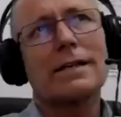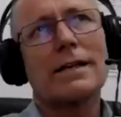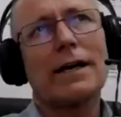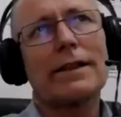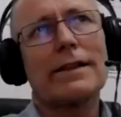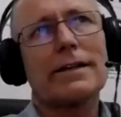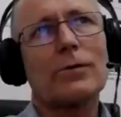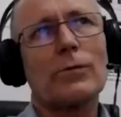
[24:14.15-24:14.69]
I
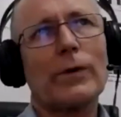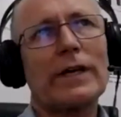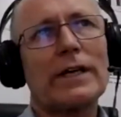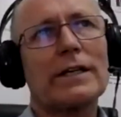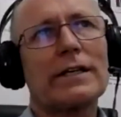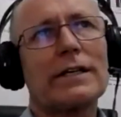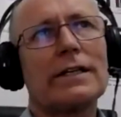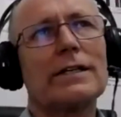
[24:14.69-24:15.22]
think we
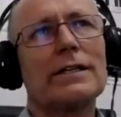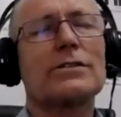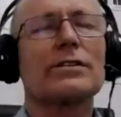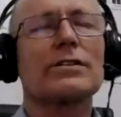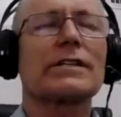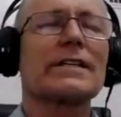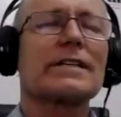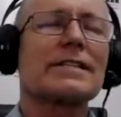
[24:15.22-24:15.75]
need to
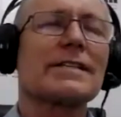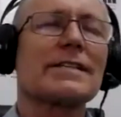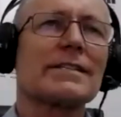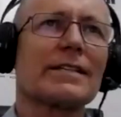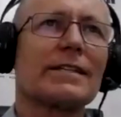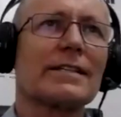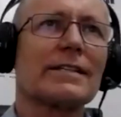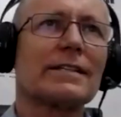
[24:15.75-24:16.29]

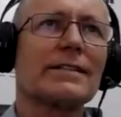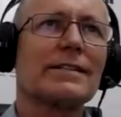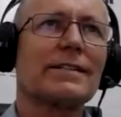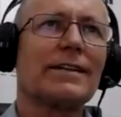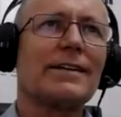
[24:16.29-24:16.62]
consider